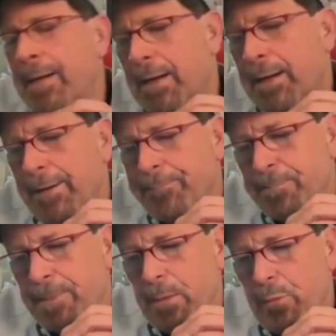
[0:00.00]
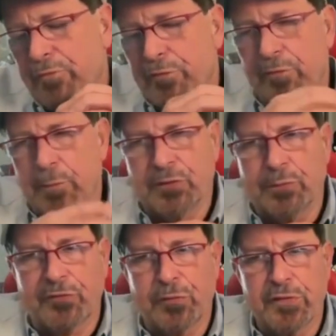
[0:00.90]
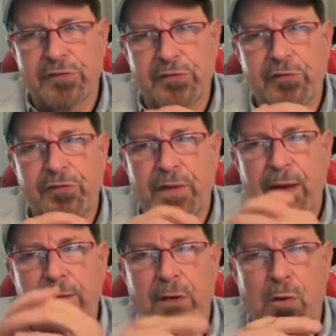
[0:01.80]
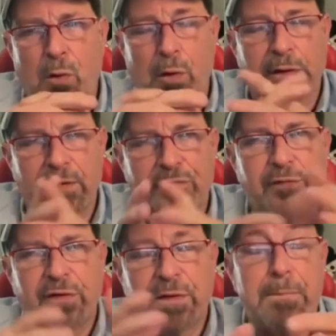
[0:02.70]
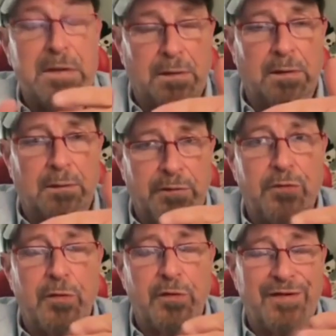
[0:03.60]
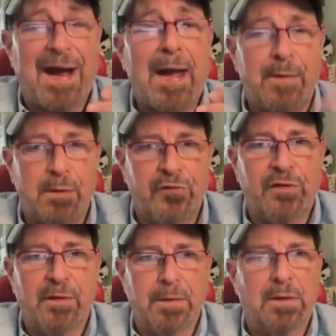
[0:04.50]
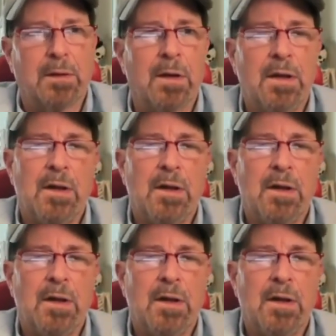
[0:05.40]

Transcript: and we've heard from multiple sources that the court, and this was in the middle, we do know the timing was in the middle